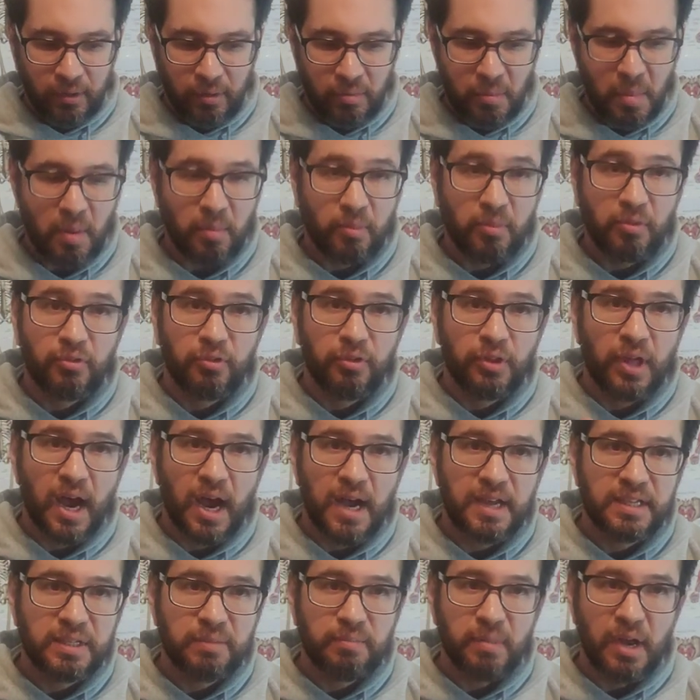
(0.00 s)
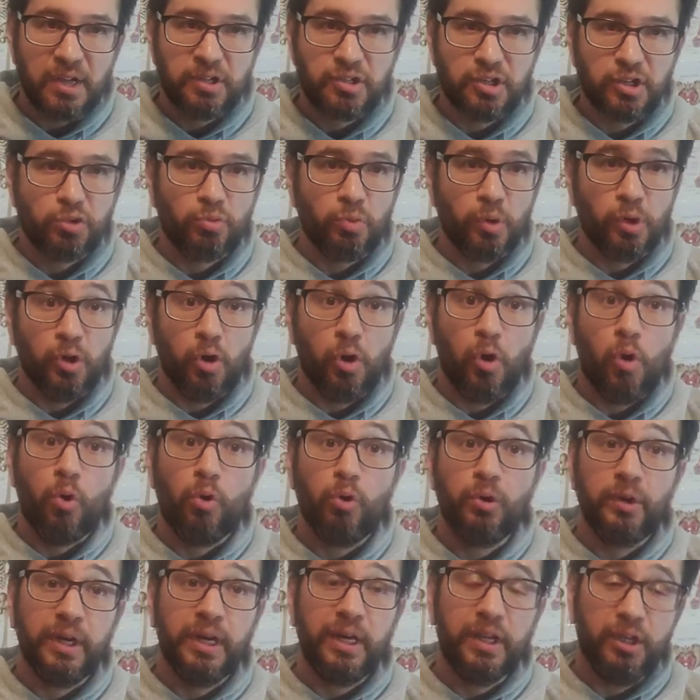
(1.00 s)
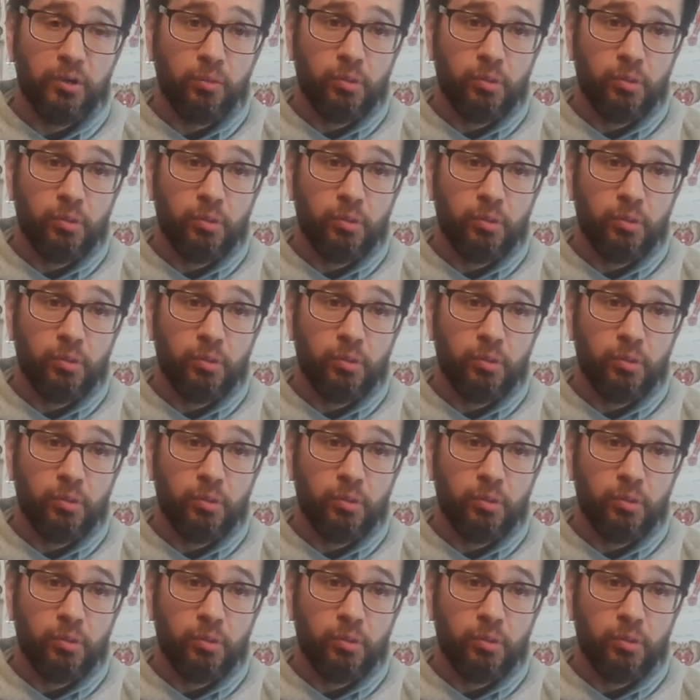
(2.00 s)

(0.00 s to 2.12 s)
Remember, for the isometrics where you're holding it,